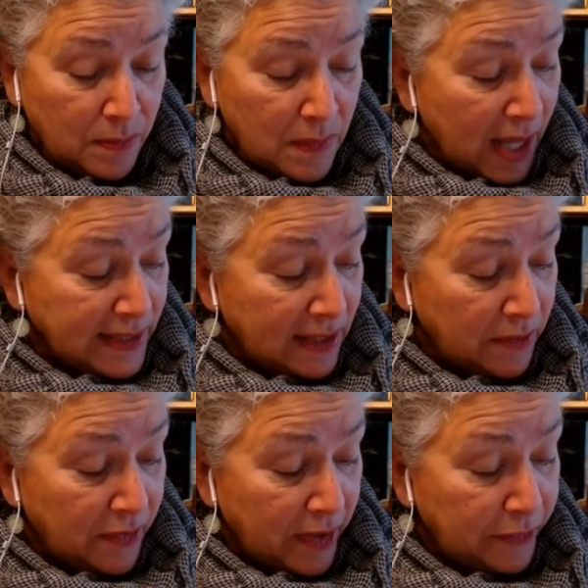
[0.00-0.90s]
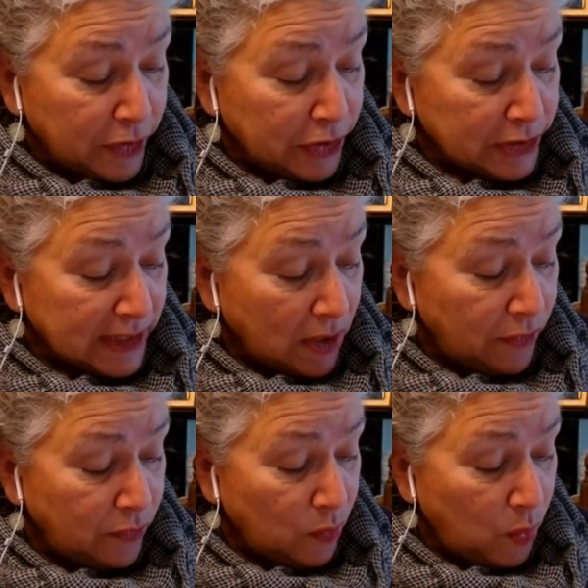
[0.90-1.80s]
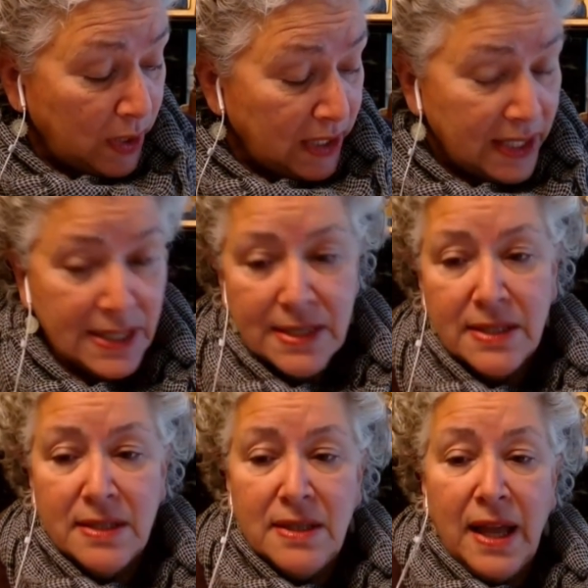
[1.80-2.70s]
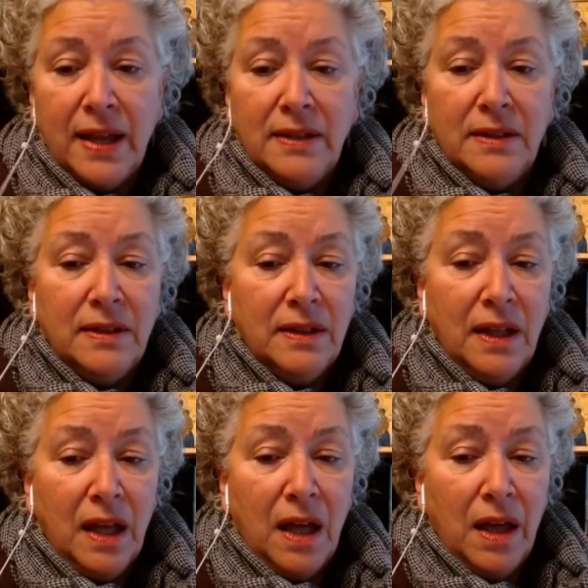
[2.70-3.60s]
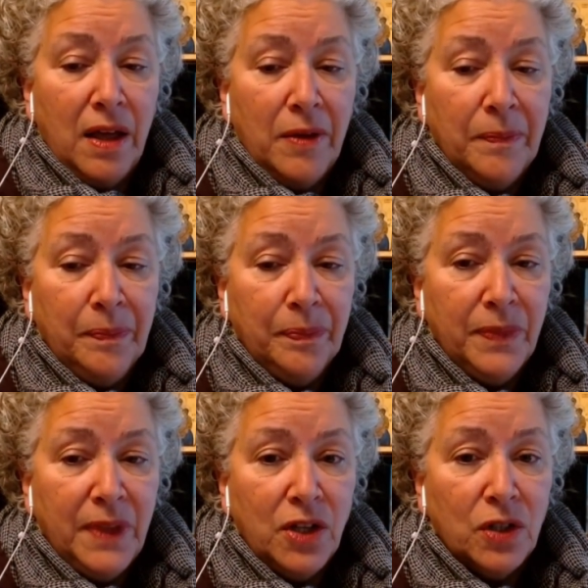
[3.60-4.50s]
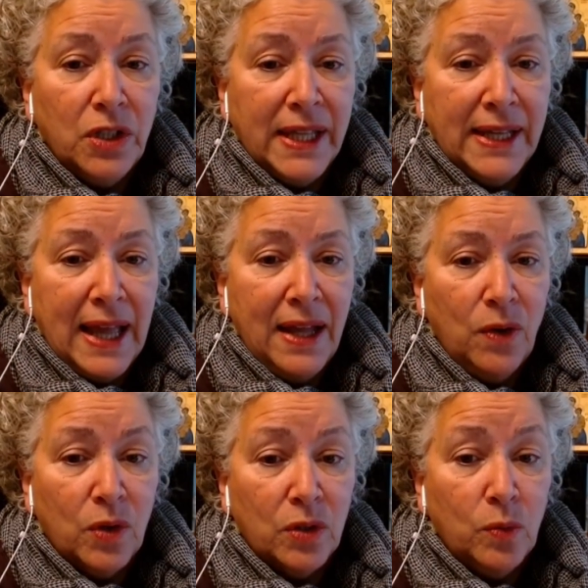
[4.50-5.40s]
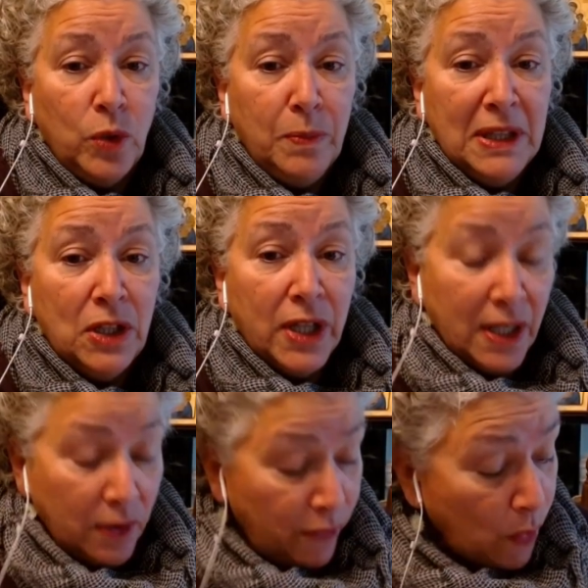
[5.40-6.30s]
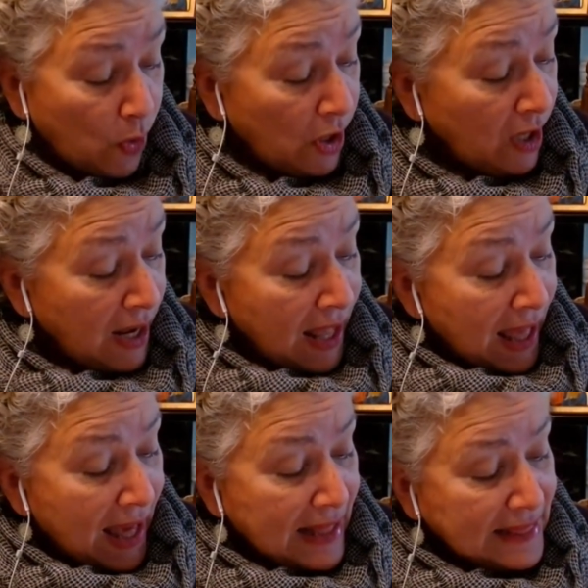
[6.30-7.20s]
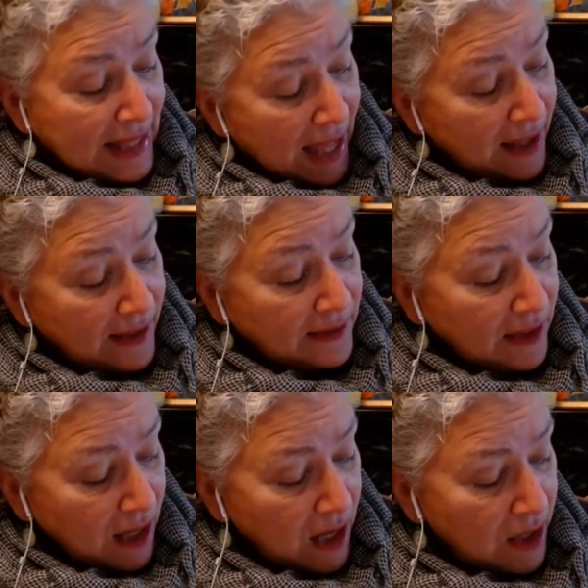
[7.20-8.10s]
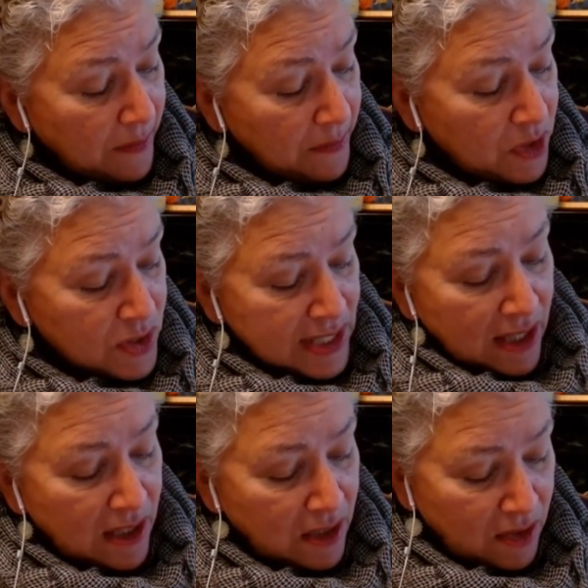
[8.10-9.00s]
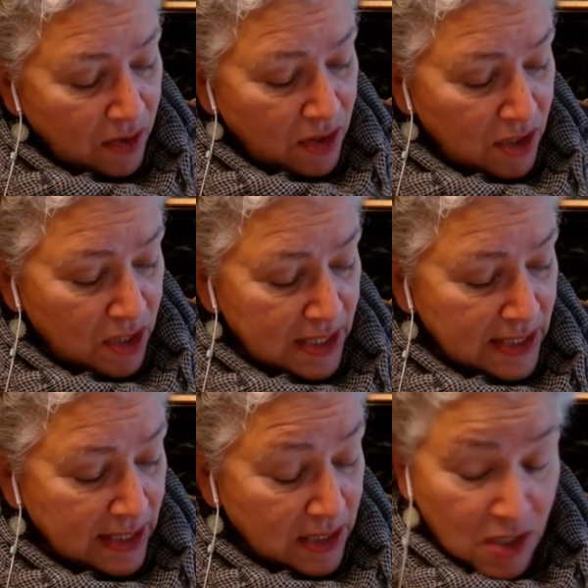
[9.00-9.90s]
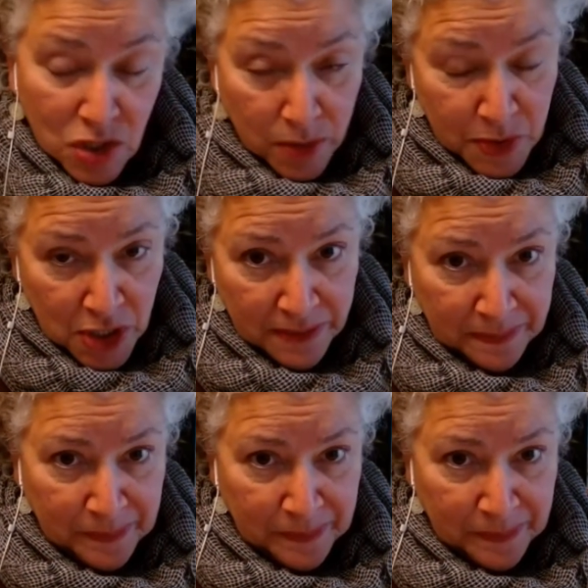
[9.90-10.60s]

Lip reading: identify for yourself what it is that you're looking at or would be looking for. And then there is a description,